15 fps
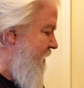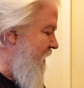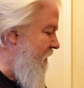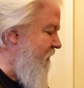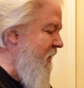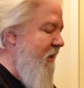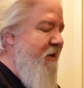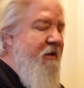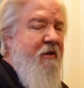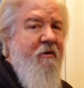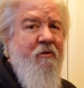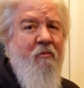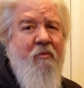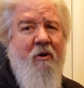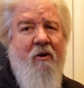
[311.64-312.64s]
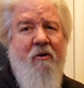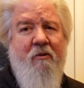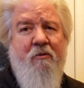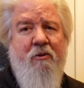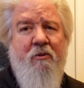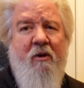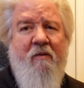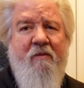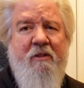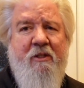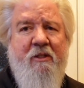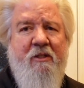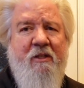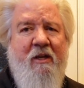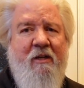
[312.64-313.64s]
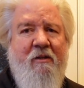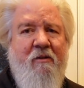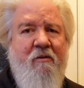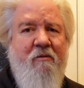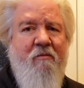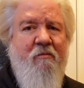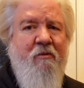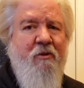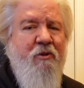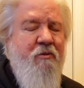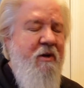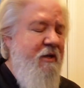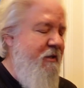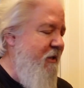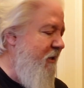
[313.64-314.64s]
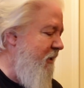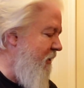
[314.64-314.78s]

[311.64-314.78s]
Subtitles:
I've got it here in the bar, so obviously it's not distracting